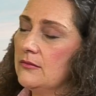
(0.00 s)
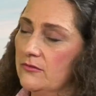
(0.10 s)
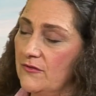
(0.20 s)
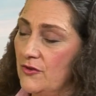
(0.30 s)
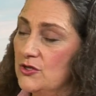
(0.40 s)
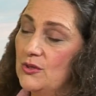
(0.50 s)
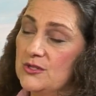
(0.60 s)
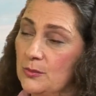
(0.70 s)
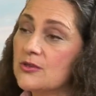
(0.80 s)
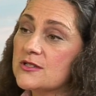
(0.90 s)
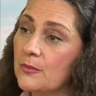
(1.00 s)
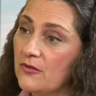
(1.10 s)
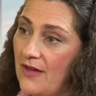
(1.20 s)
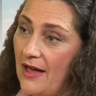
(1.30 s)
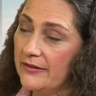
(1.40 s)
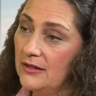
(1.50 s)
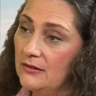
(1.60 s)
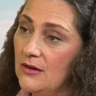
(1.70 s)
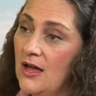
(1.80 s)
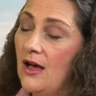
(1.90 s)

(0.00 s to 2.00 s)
referred to as the principal value,